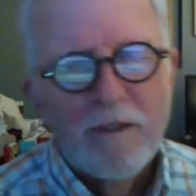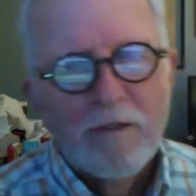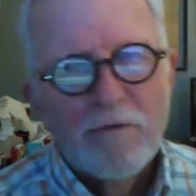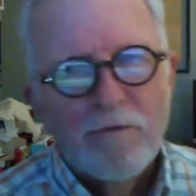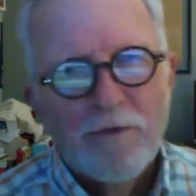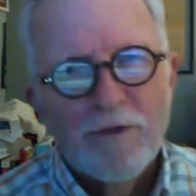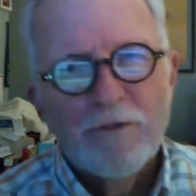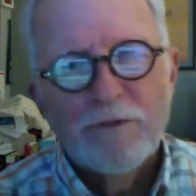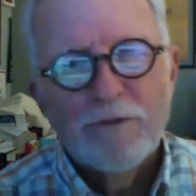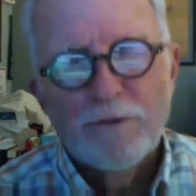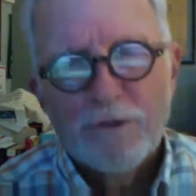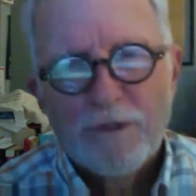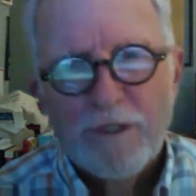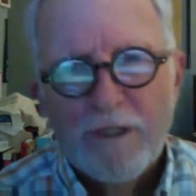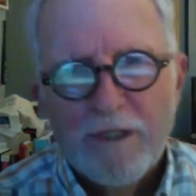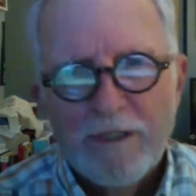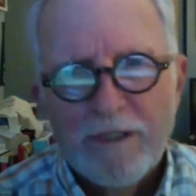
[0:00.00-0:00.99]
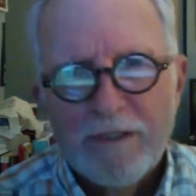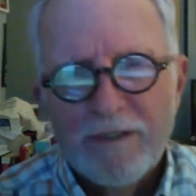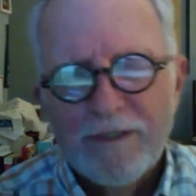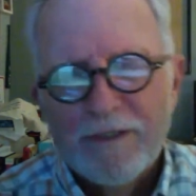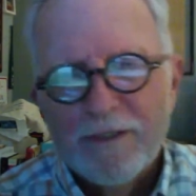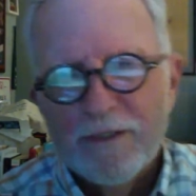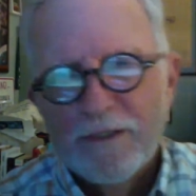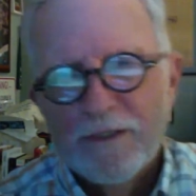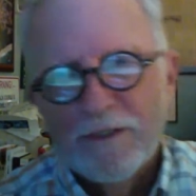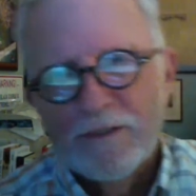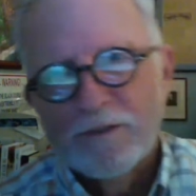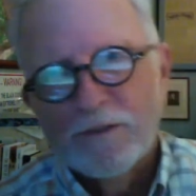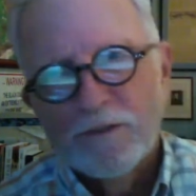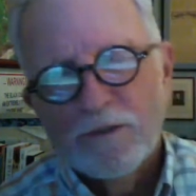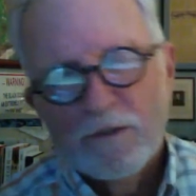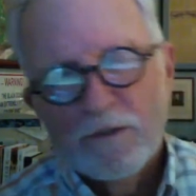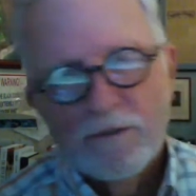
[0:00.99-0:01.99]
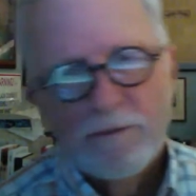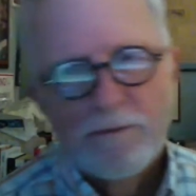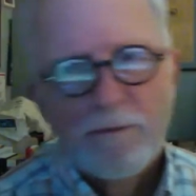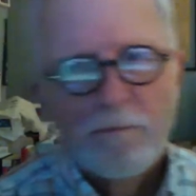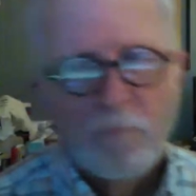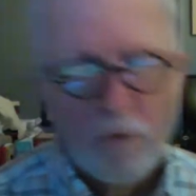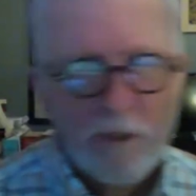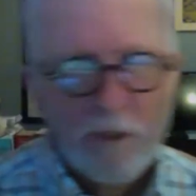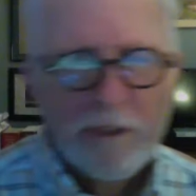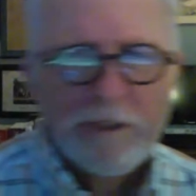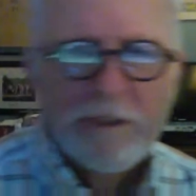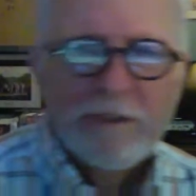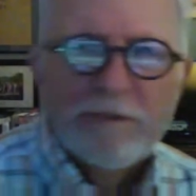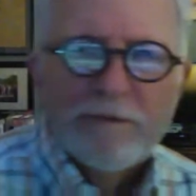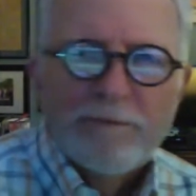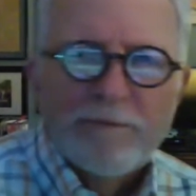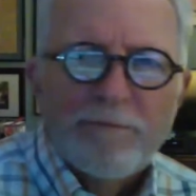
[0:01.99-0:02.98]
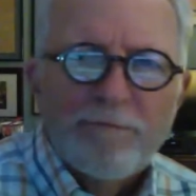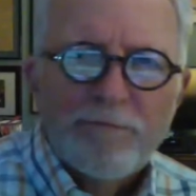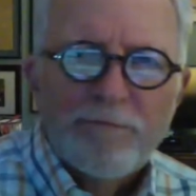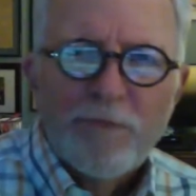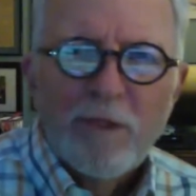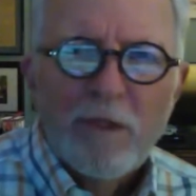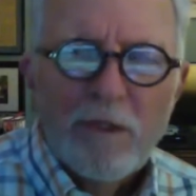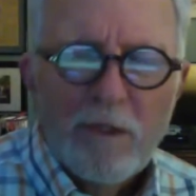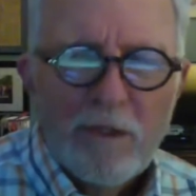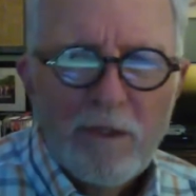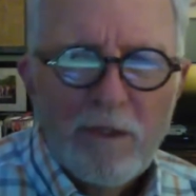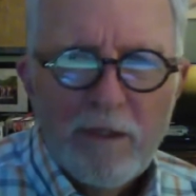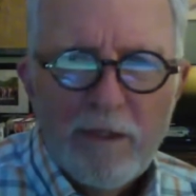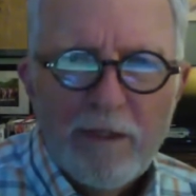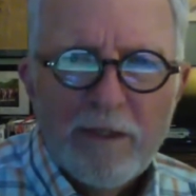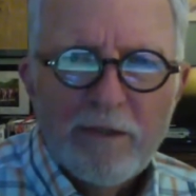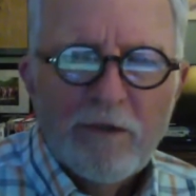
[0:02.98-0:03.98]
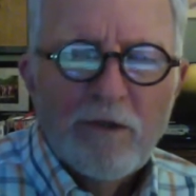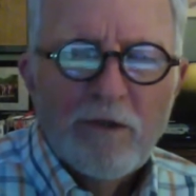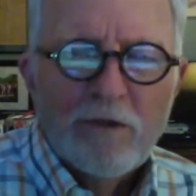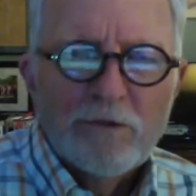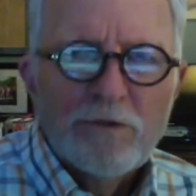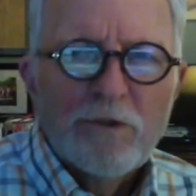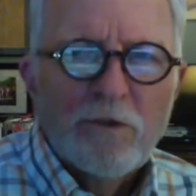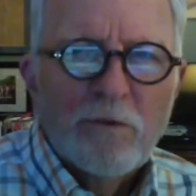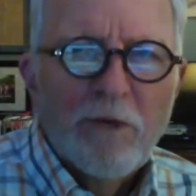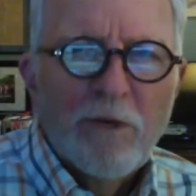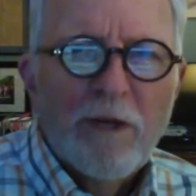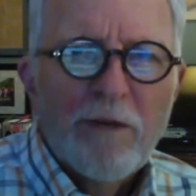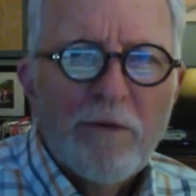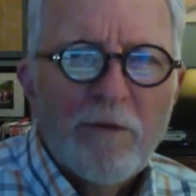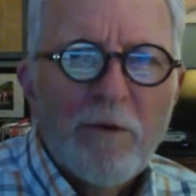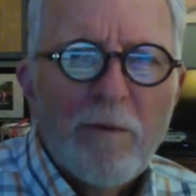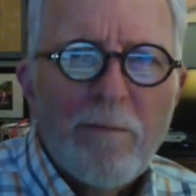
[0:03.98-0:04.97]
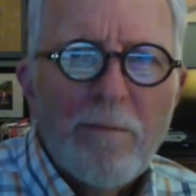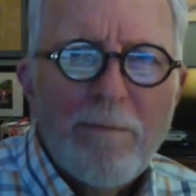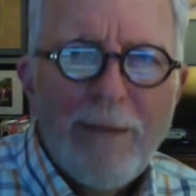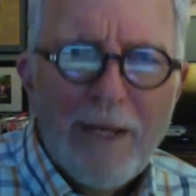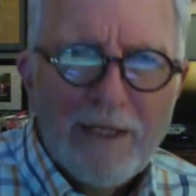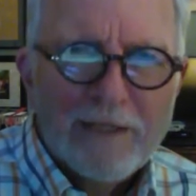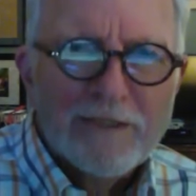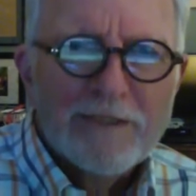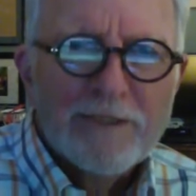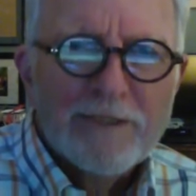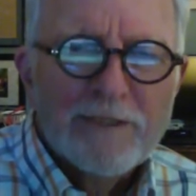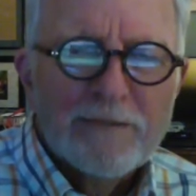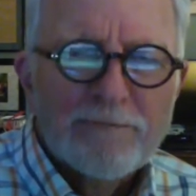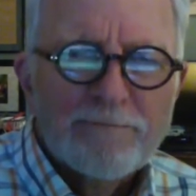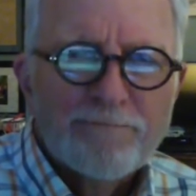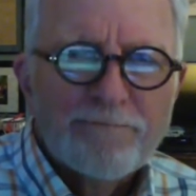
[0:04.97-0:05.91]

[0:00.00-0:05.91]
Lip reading: Federalist 10 is brilliant and also rather a mess.